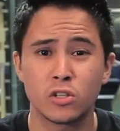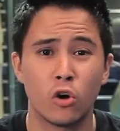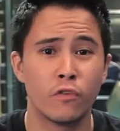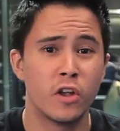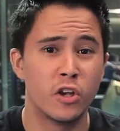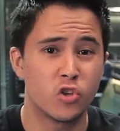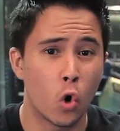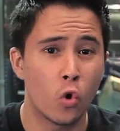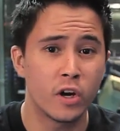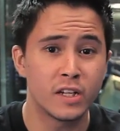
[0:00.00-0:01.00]
of
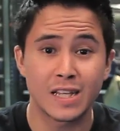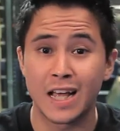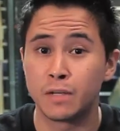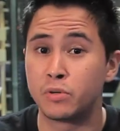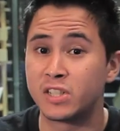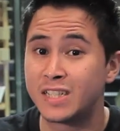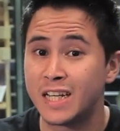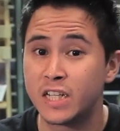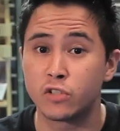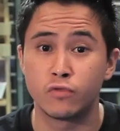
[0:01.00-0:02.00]
notorious and
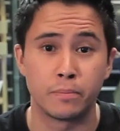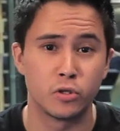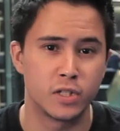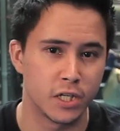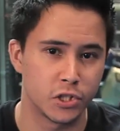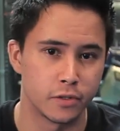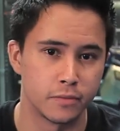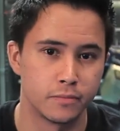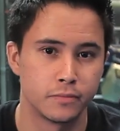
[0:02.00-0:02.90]
prestigious reputation.